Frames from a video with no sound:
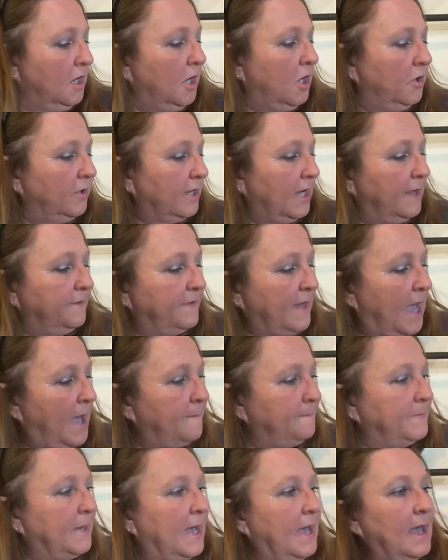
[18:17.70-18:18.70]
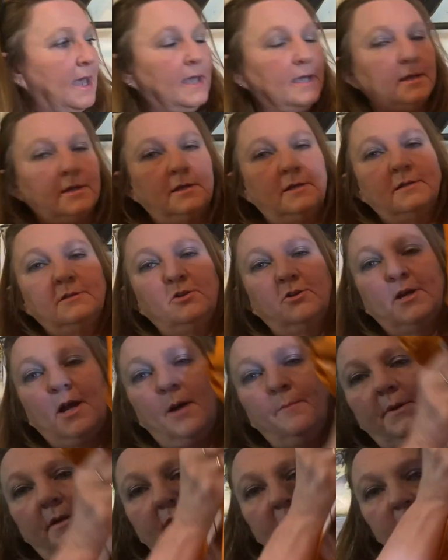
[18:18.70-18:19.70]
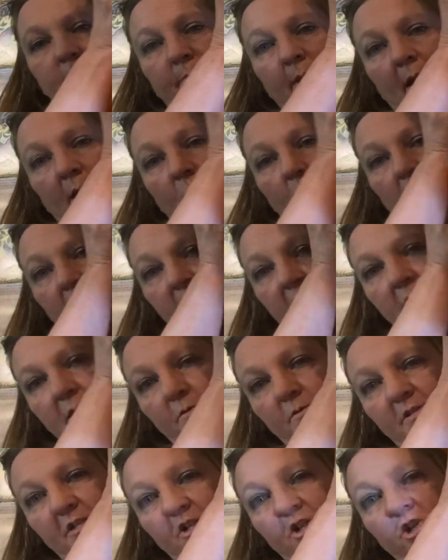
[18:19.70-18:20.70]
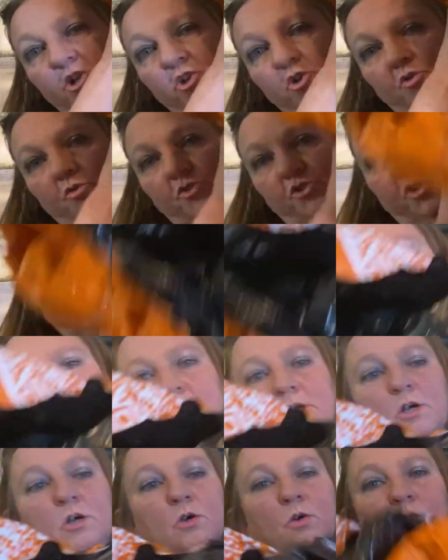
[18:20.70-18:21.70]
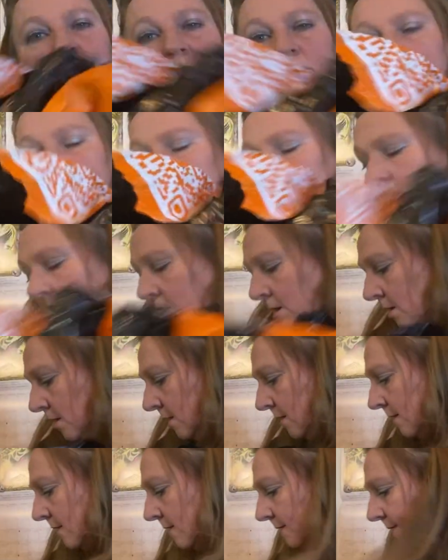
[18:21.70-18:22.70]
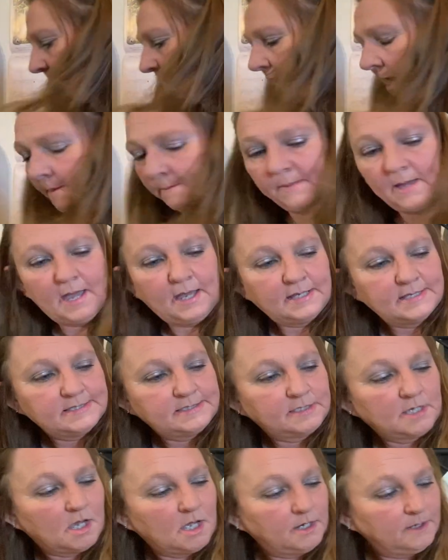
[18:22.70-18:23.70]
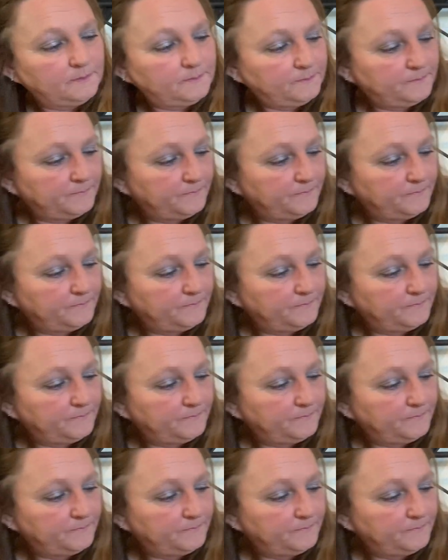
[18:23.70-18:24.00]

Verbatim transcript: Okay, that bag, look how big this bag was. It was huge. So that bag is done.